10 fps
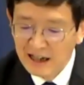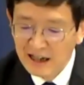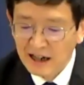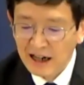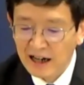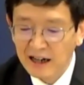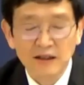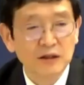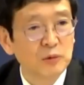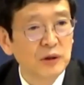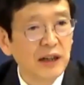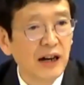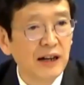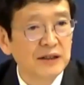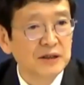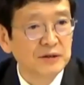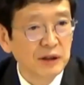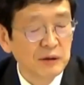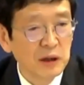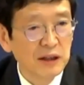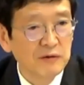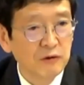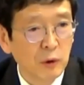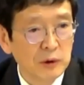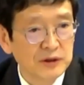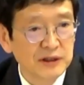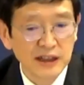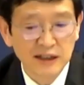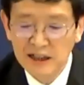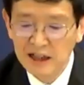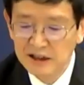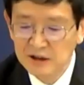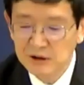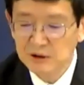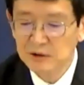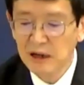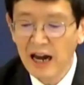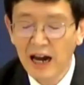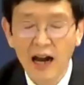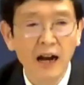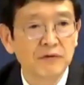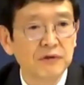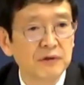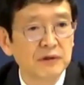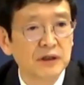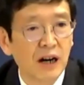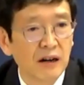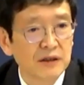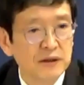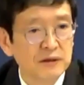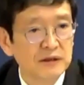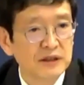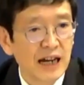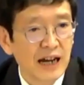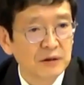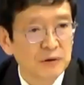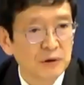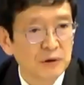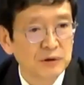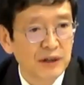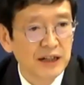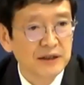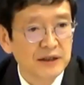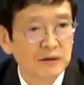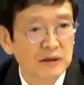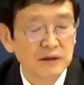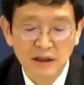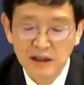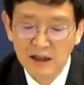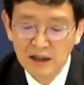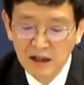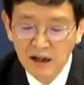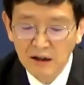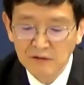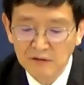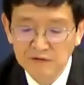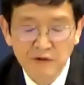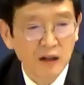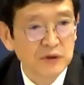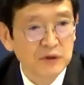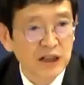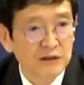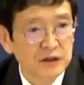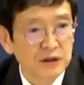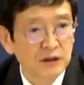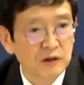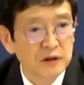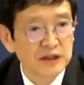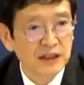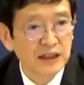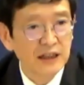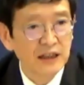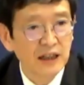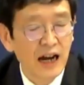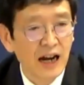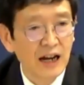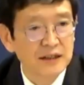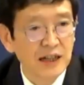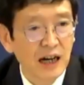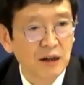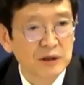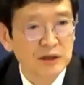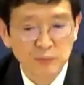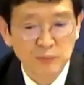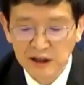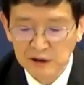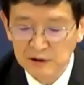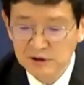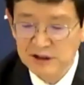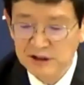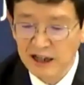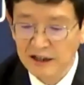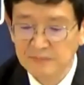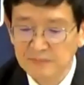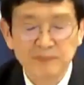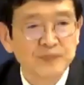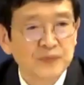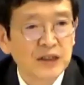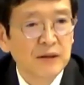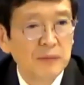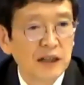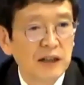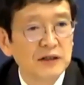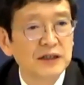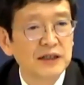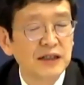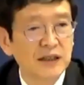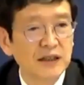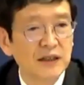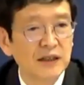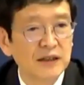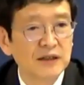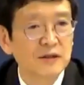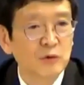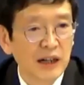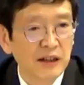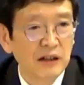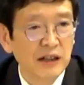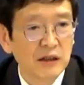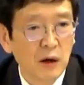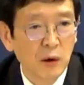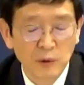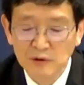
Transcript: And we are extremely fortunate to have Dr. Daniel Drezner from Tufts University as our speaker today, because he is widely known